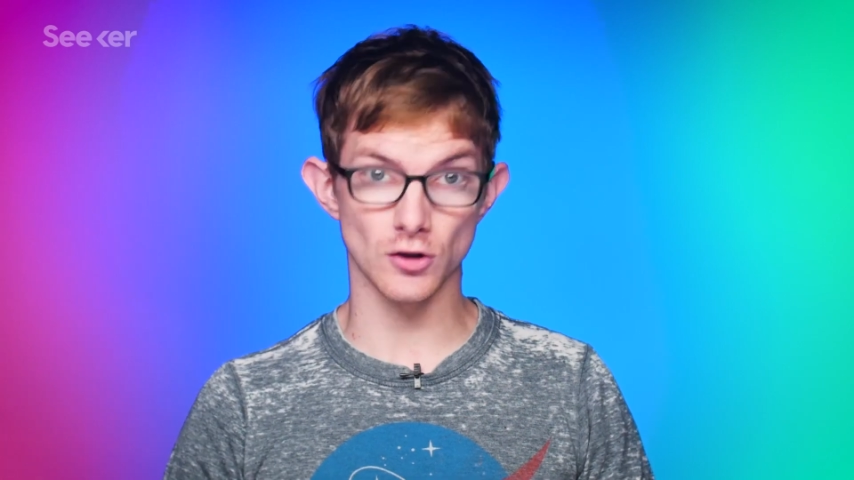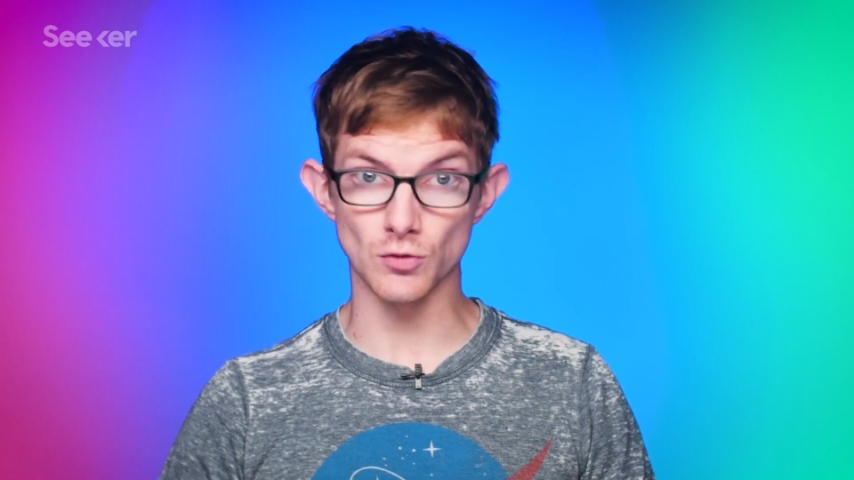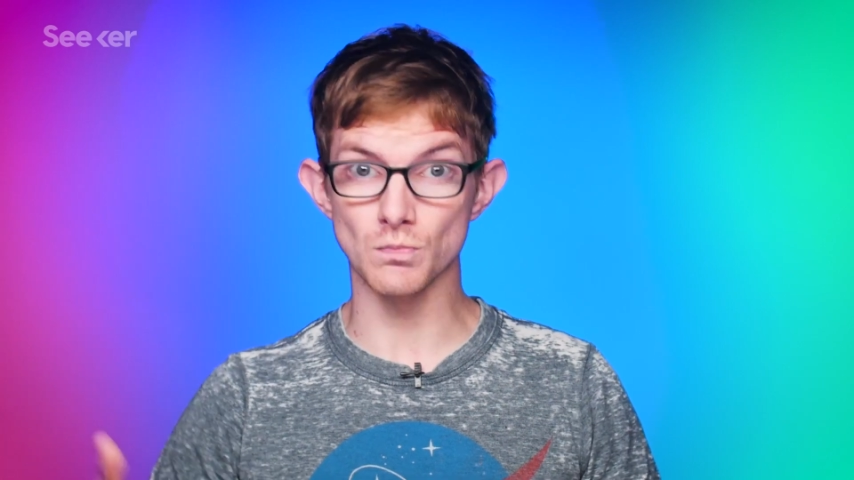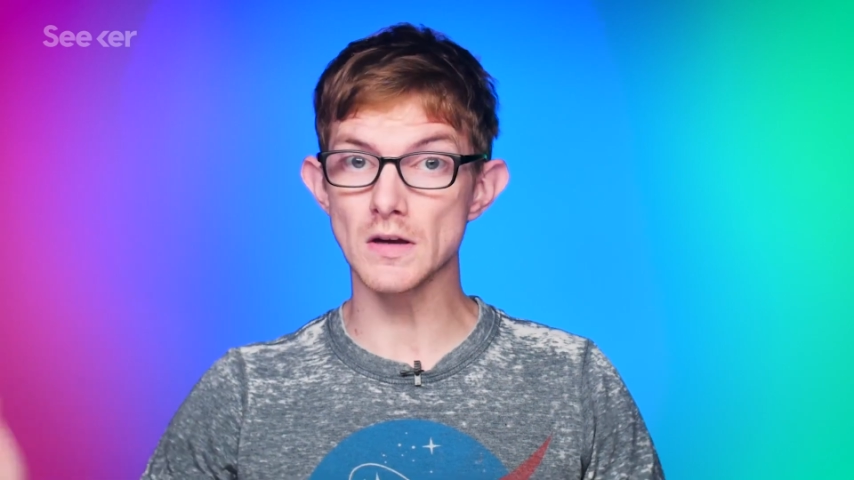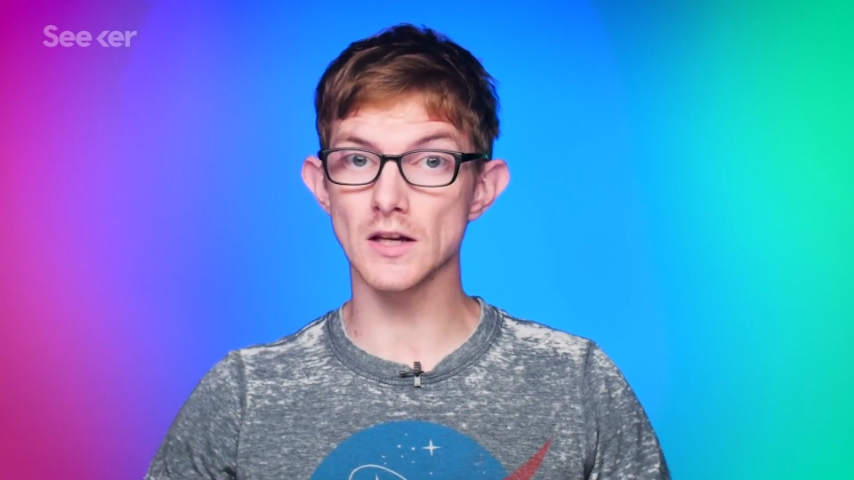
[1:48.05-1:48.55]

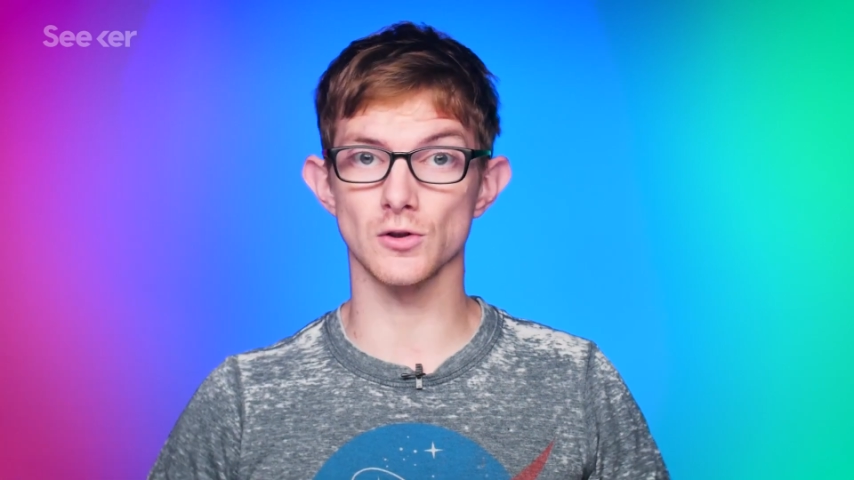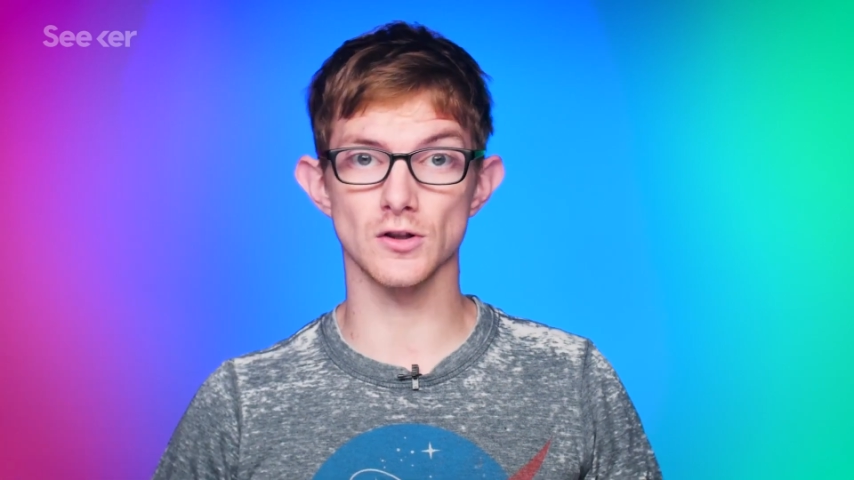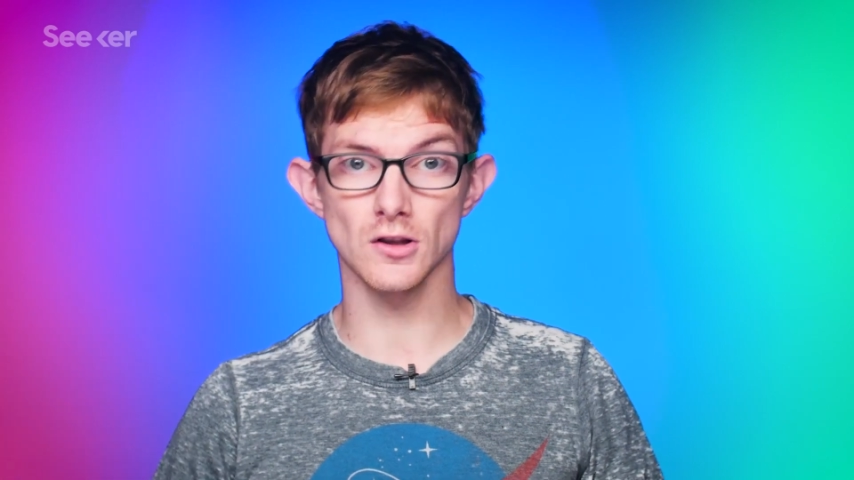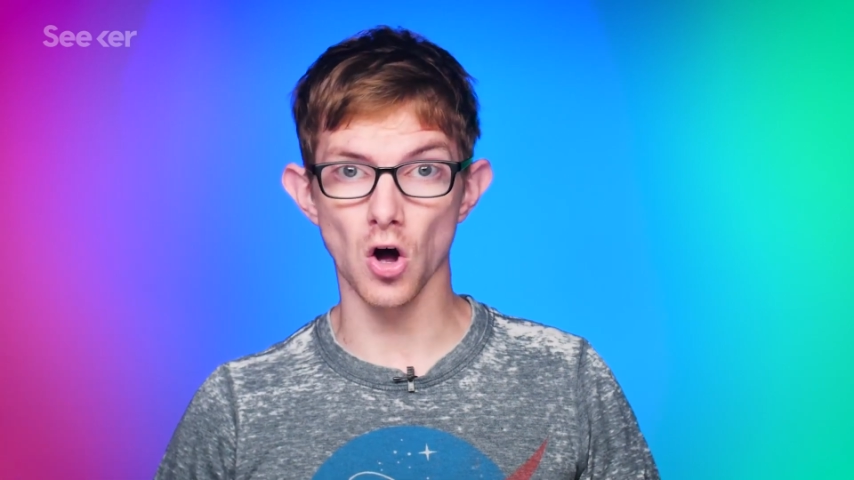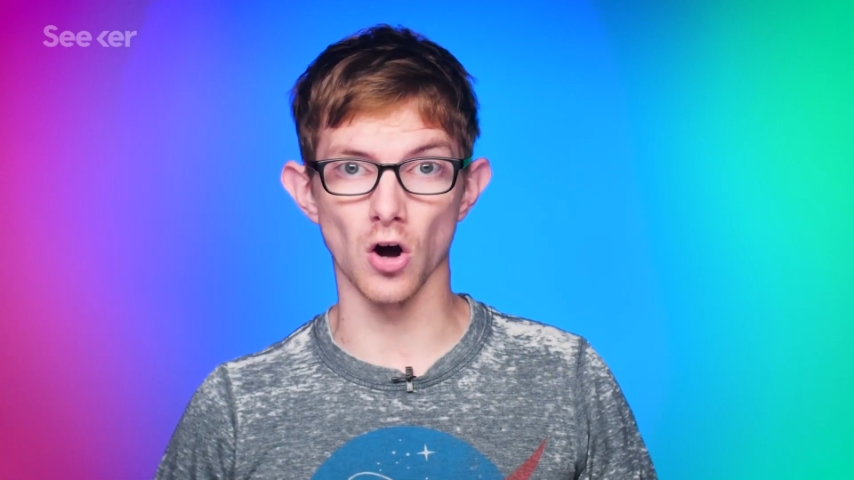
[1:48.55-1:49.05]
to
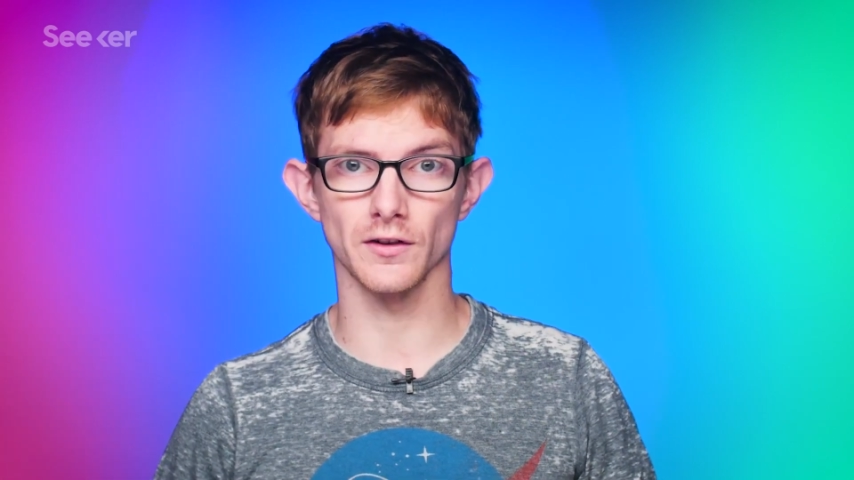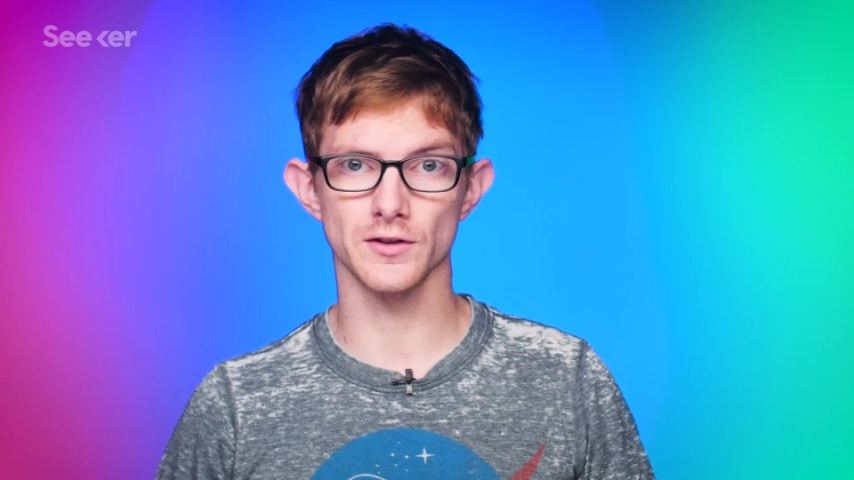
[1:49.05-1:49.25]
meters long,